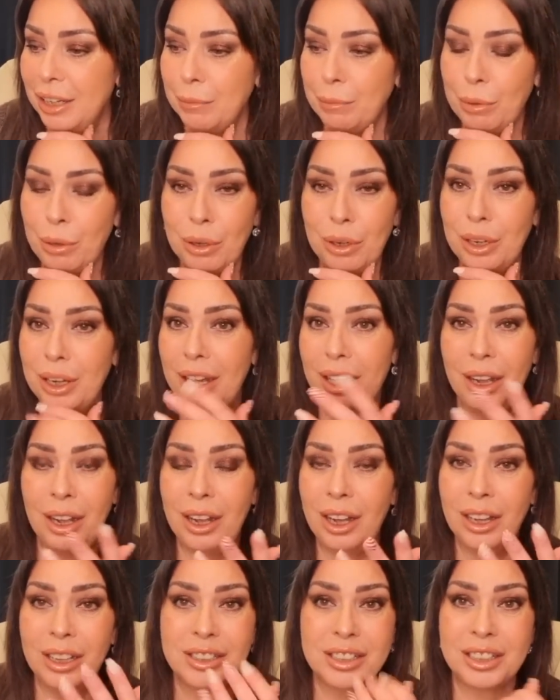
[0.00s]
but
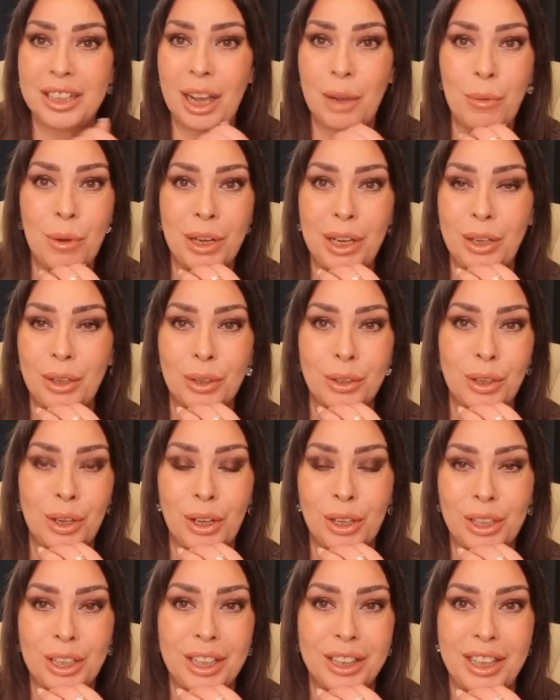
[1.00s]
oh, I don't know what it looked
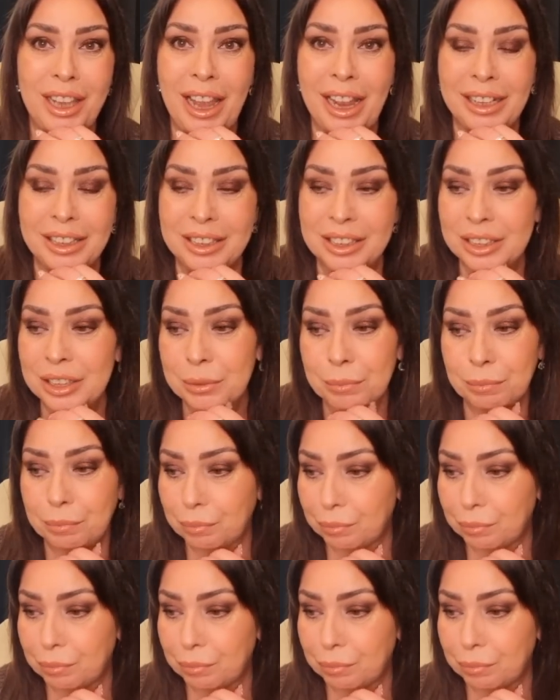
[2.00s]
like at the end.